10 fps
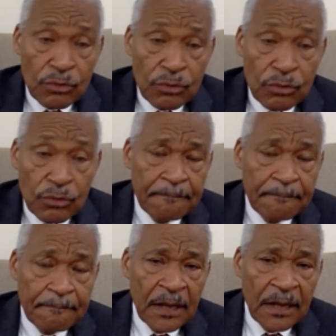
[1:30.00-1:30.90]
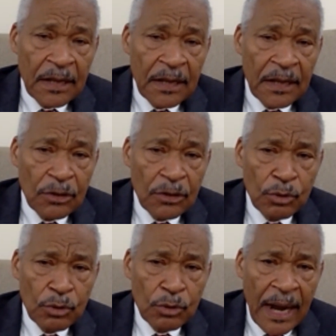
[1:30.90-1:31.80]
in your program
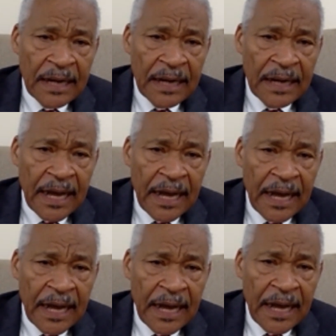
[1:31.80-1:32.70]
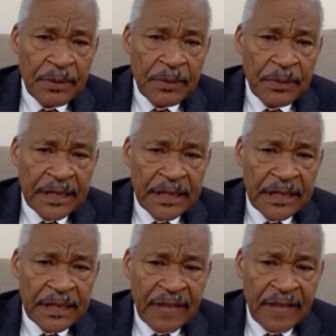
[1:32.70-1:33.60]
a time when people can give
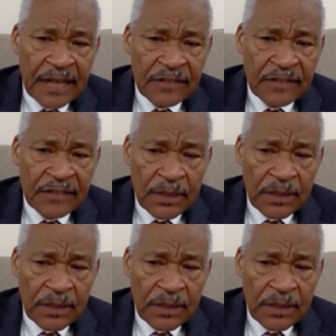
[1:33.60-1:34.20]
thanks for what the